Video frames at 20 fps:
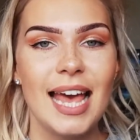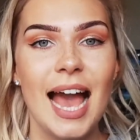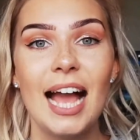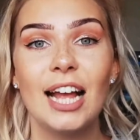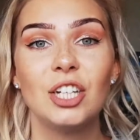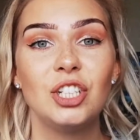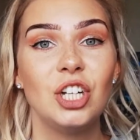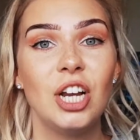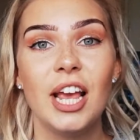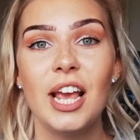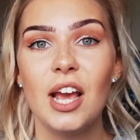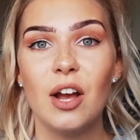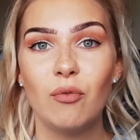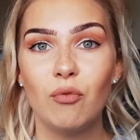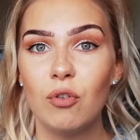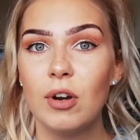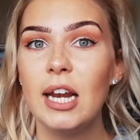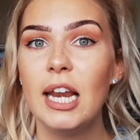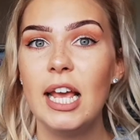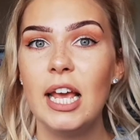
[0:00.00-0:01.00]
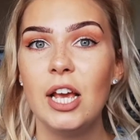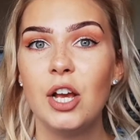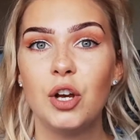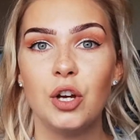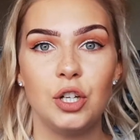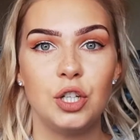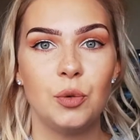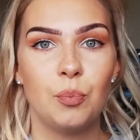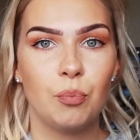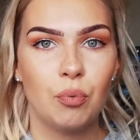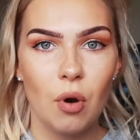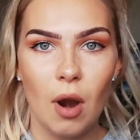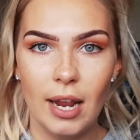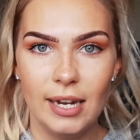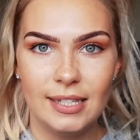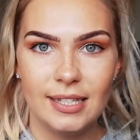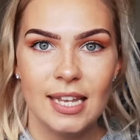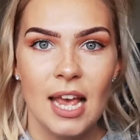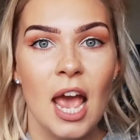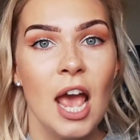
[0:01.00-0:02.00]
actually a really good
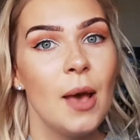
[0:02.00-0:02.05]
price